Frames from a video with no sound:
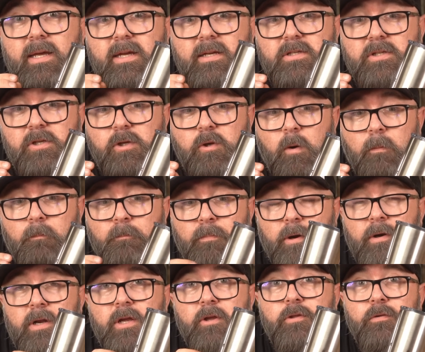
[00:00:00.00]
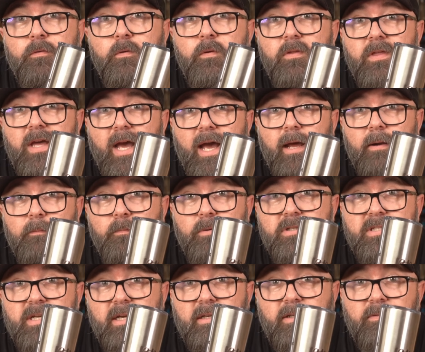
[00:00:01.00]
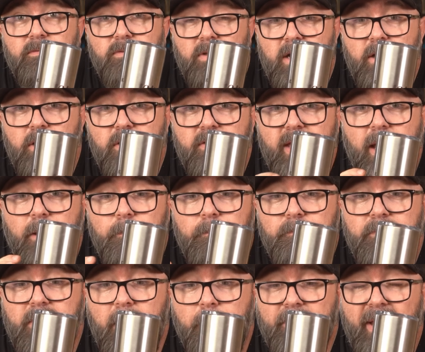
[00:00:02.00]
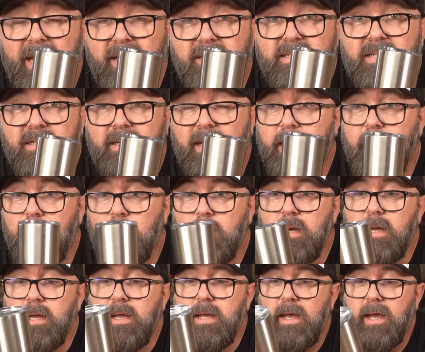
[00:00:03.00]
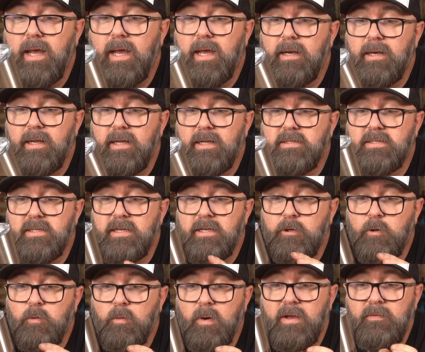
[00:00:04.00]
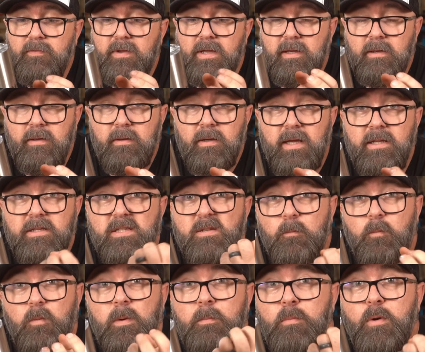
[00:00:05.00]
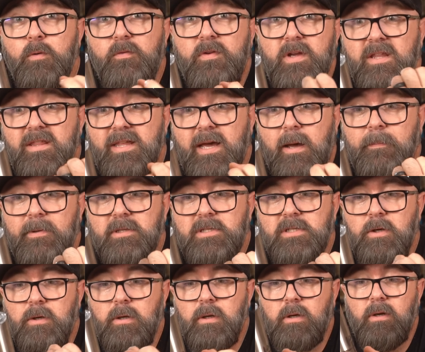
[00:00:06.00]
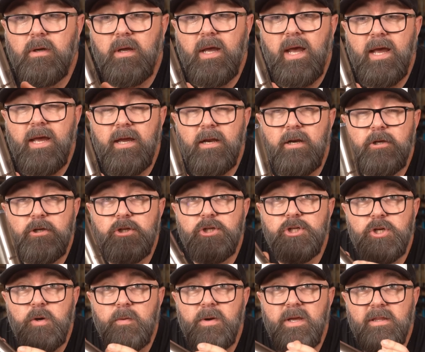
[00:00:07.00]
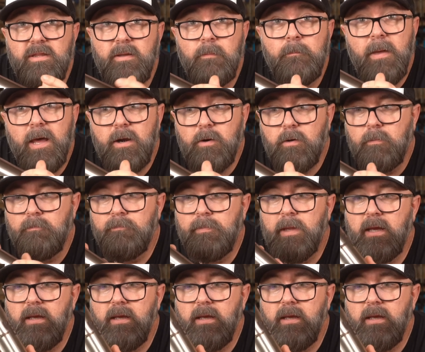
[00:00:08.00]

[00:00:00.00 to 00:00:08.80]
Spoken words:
is you're burning through that protective layer, that painted layer, and it's engraving, it's removing that material and showing the metal.